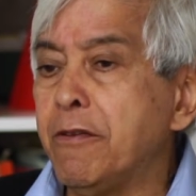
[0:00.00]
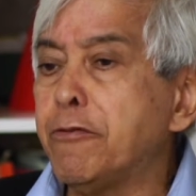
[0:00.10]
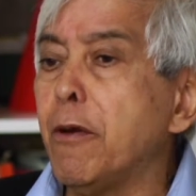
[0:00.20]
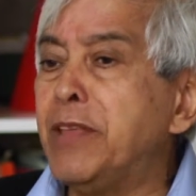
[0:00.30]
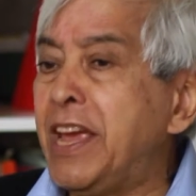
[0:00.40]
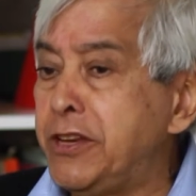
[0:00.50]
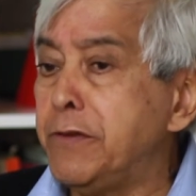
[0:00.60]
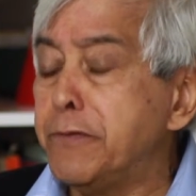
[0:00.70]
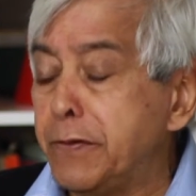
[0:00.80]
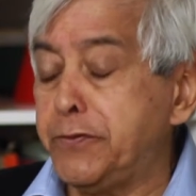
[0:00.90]
from the
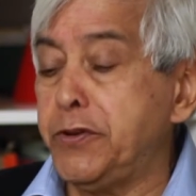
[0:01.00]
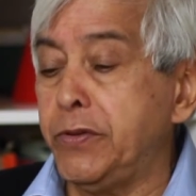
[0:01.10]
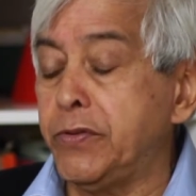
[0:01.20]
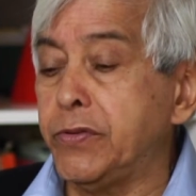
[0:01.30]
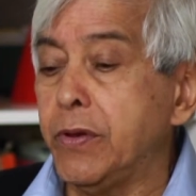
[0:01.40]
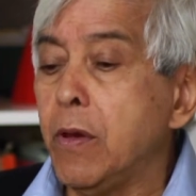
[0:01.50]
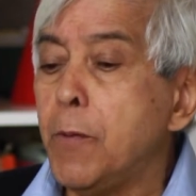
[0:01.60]
1850s.